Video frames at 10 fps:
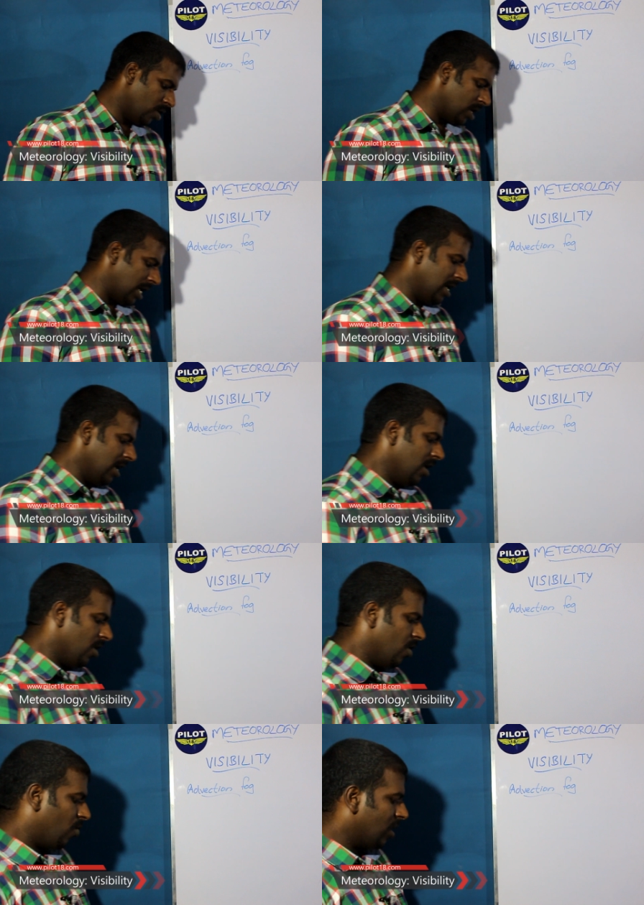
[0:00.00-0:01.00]
Okay,
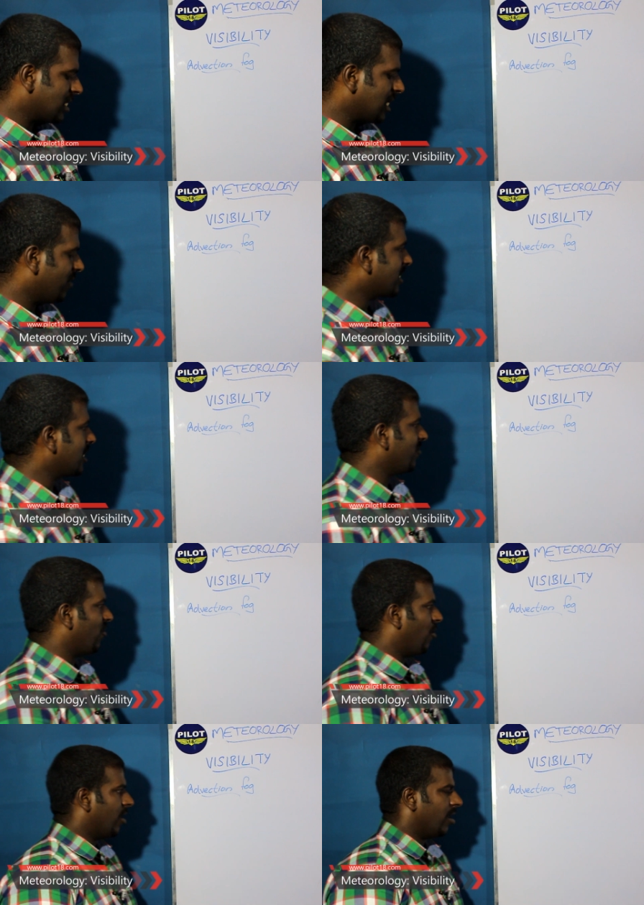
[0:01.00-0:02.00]
what is advection
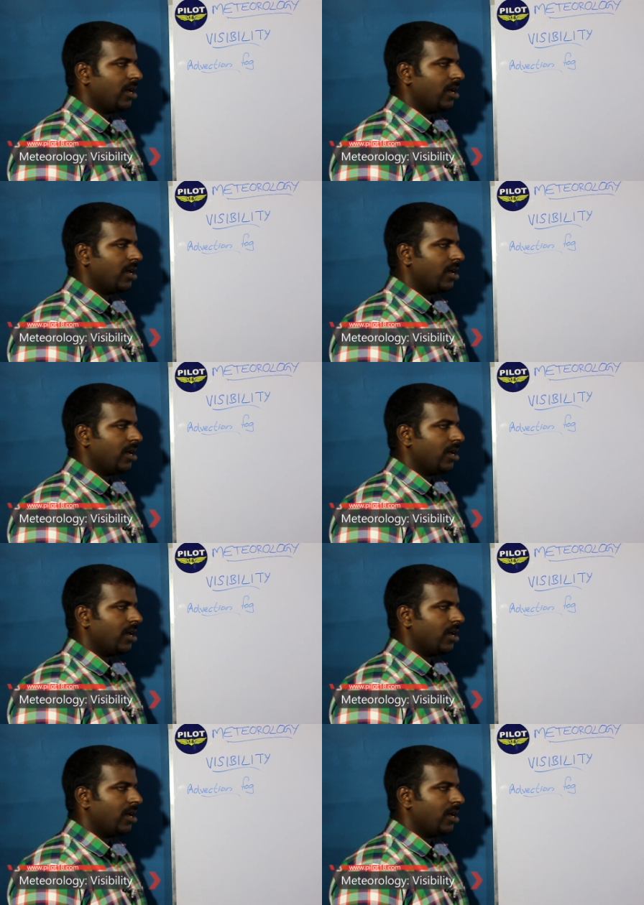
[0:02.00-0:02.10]
fog?